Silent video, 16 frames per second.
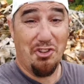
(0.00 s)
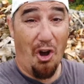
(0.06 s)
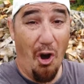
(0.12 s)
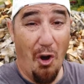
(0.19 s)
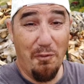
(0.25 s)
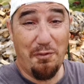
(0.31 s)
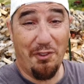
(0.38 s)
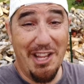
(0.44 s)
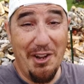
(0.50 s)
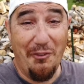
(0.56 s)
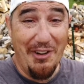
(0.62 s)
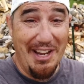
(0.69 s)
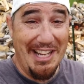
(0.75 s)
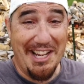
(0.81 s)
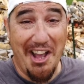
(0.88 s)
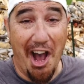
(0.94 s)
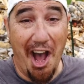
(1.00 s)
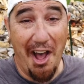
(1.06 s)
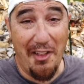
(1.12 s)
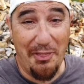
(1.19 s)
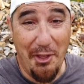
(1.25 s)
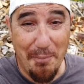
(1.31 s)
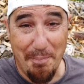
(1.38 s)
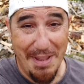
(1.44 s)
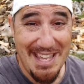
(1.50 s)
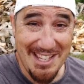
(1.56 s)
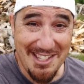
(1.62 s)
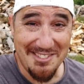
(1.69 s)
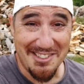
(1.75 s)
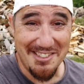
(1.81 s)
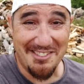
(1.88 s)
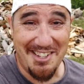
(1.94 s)
So hopefully we got the
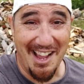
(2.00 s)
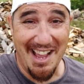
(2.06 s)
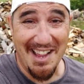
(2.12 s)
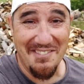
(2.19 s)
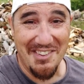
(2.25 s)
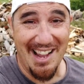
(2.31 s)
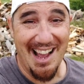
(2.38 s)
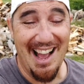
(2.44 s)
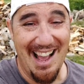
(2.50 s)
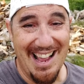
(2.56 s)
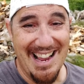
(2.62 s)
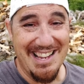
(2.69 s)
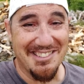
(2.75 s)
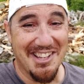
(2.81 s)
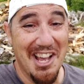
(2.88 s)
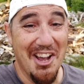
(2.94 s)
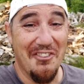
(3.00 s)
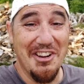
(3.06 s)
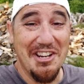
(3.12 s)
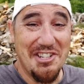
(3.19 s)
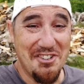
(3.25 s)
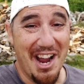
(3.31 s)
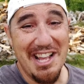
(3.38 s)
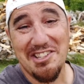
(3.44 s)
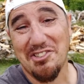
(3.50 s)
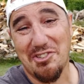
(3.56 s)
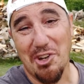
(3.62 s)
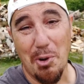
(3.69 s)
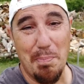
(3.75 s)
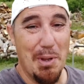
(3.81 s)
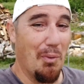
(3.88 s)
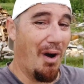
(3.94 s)
bees this time, guys. We tried the
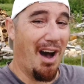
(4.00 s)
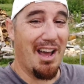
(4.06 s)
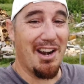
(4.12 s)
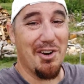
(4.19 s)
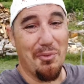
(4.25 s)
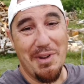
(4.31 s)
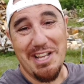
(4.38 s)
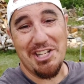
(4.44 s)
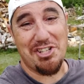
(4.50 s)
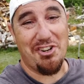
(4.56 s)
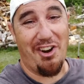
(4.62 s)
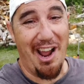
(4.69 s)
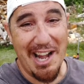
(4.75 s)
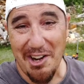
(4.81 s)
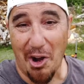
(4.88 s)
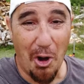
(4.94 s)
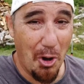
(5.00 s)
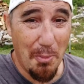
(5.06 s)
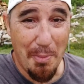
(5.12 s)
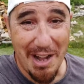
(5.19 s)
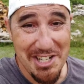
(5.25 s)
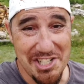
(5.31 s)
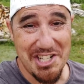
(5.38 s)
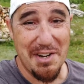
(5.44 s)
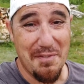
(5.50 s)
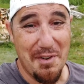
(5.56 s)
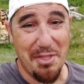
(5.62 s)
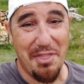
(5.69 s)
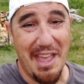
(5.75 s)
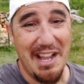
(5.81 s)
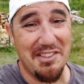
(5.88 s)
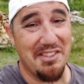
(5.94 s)
soapy water. We tried a whole bunch of
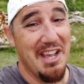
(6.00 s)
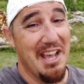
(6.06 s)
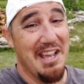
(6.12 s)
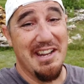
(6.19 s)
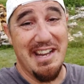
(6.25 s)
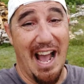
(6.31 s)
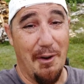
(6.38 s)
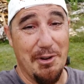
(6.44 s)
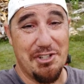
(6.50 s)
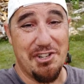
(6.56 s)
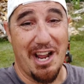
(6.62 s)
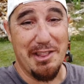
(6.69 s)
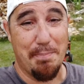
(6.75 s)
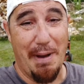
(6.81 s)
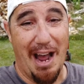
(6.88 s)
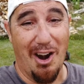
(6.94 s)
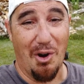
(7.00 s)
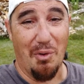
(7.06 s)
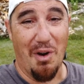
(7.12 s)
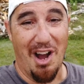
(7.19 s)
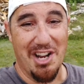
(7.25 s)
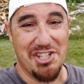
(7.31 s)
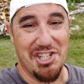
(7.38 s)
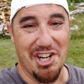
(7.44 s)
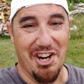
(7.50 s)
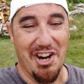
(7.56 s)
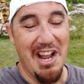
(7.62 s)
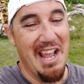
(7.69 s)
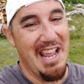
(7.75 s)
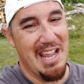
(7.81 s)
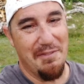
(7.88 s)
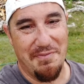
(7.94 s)
different things. Now we tried the power washer.
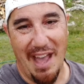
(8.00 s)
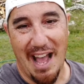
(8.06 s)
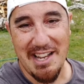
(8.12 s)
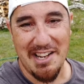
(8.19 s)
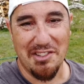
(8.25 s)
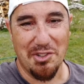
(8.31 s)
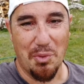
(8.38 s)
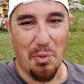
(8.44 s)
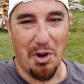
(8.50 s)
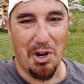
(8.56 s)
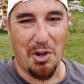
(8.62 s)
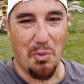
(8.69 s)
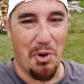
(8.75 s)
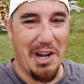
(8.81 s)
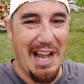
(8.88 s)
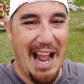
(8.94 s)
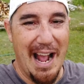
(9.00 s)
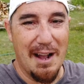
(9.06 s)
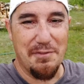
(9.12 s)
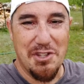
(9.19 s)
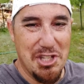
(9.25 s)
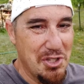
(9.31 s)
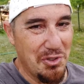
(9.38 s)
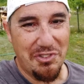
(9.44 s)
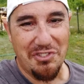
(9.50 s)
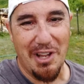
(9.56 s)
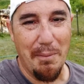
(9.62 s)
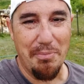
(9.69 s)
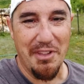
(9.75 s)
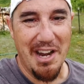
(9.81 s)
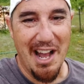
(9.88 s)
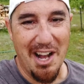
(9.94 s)
If that doesn't work, we're gonna have to use
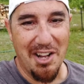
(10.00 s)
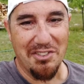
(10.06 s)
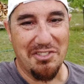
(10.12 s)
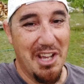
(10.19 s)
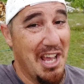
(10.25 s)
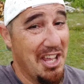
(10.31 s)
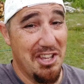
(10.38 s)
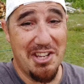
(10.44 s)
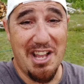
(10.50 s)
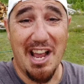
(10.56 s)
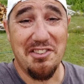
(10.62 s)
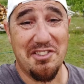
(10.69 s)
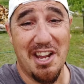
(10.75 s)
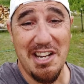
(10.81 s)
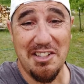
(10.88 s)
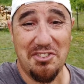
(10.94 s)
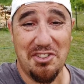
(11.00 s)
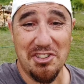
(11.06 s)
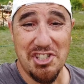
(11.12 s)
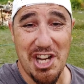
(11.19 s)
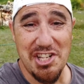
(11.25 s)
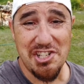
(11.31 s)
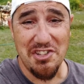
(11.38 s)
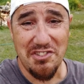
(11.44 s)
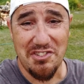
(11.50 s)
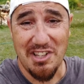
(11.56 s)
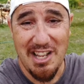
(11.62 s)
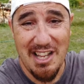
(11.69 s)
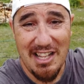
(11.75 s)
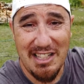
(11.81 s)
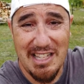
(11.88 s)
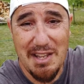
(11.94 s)
something else. You guys got any suggestions?
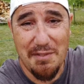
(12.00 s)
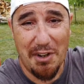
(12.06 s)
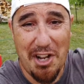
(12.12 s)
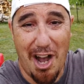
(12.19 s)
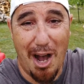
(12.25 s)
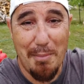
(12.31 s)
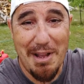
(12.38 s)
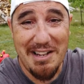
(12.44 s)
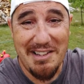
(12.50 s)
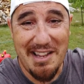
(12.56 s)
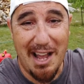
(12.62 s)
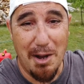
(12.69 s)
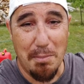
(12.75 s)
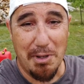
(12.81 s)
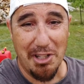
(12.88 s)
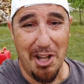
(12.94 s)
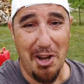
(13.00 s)
Leave a comment down